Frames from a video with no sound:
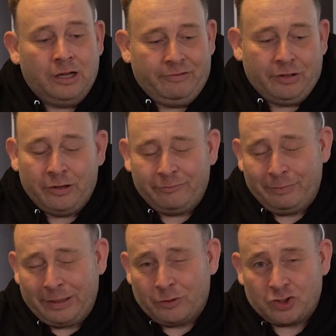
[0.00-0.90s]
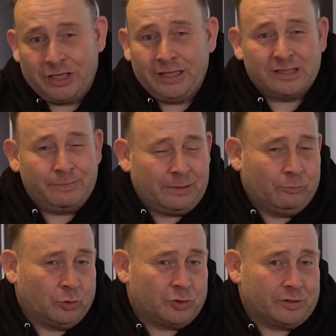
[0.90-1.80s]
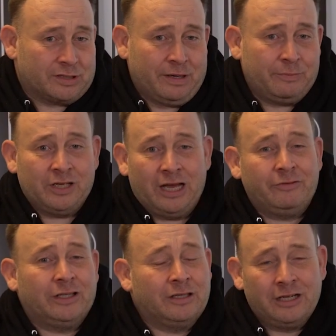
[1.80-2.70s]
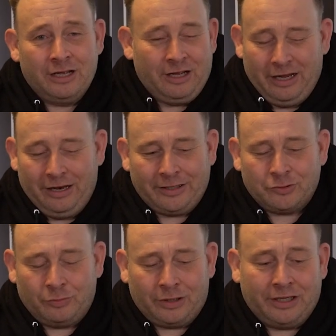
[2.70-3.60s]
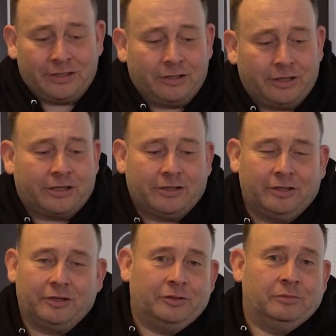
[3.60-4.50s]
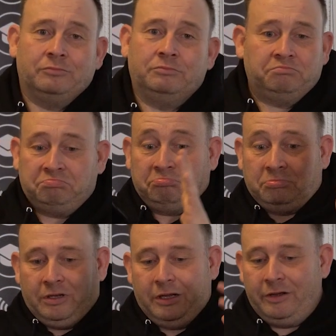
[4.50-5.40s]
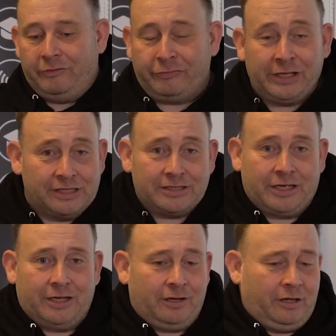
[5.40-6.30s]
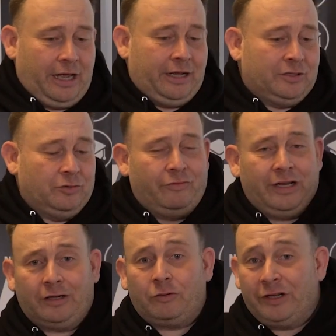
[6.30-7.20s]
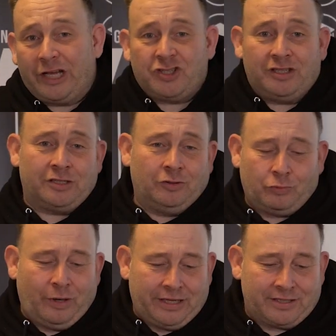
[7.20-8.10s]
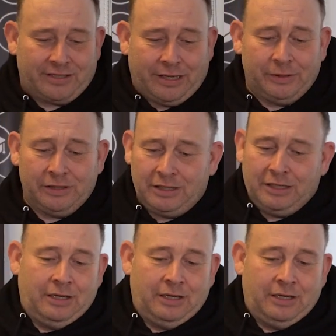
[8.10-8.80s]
where you have big machines big motors maybe you have an electromagnetic uh, uh, field there and your WLAN connection is not running stable,